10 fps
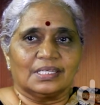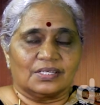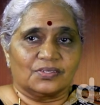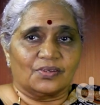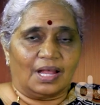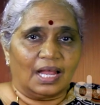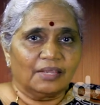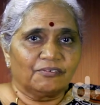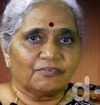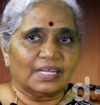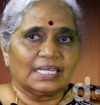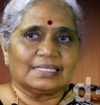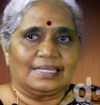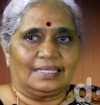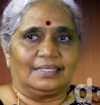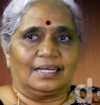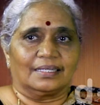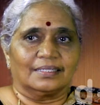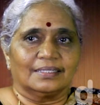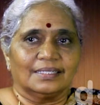So I felt like
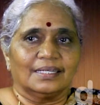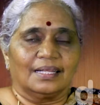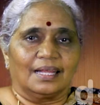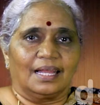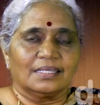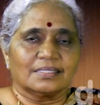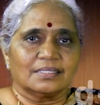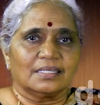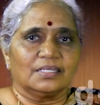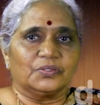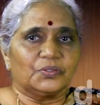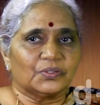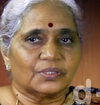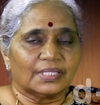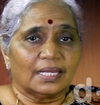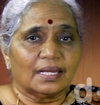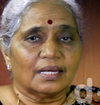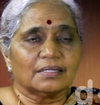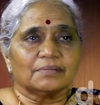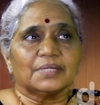that. I said, they
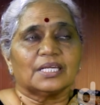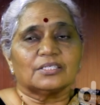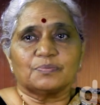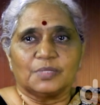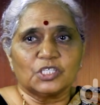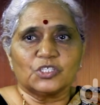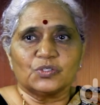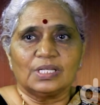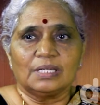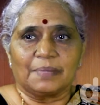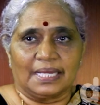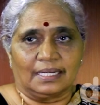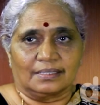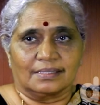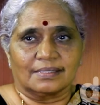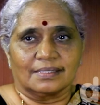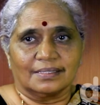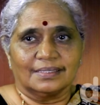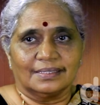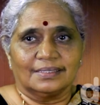are my spiritual parents.
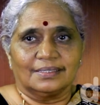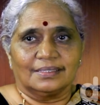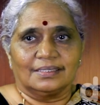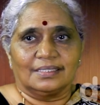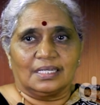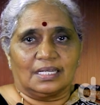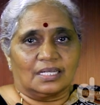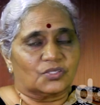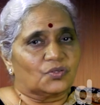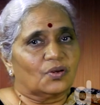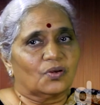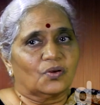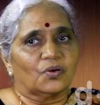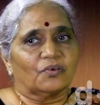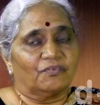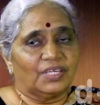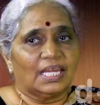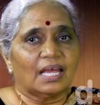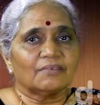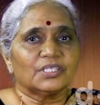So we
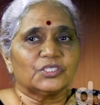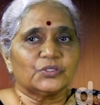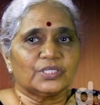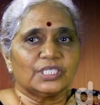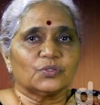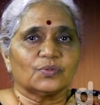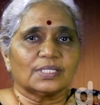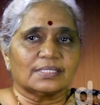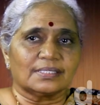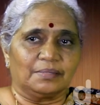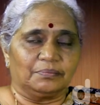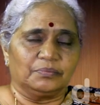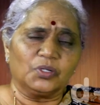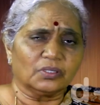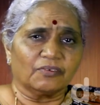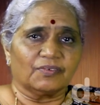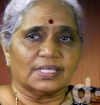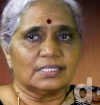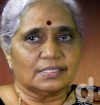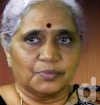have a duty towards them. Both of
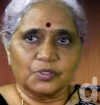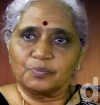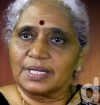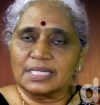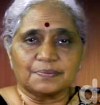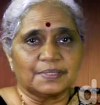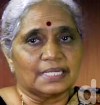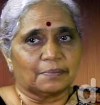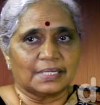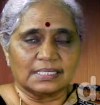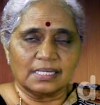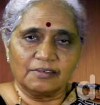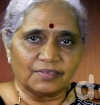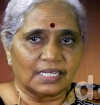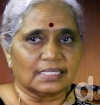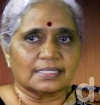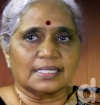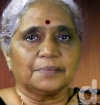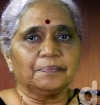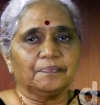us, both my husband and myself, felt the same.